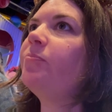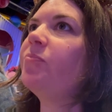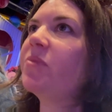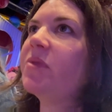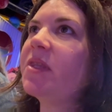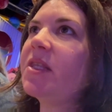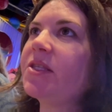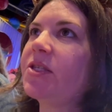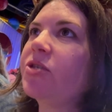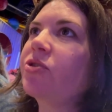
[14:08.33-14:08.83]

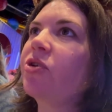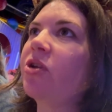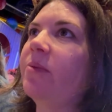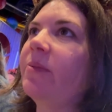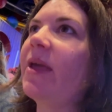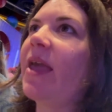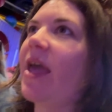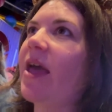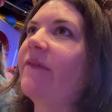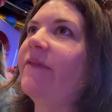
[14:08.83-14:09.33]
This is going to
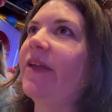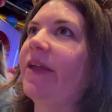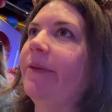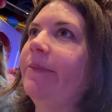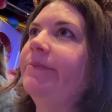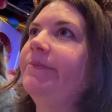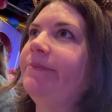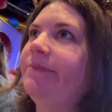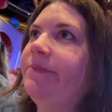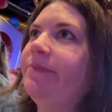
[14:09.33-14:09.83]
be heavy
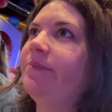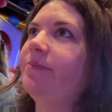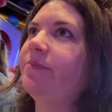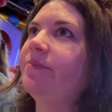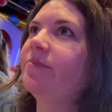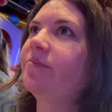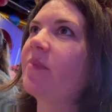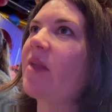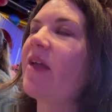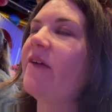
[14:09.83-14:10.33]

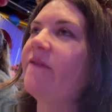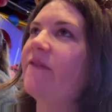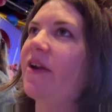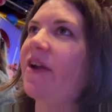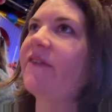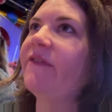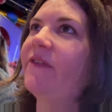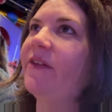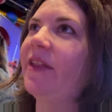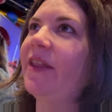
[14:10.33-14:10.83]
and very
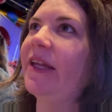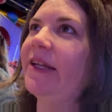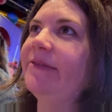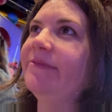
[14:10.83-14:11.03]
filling,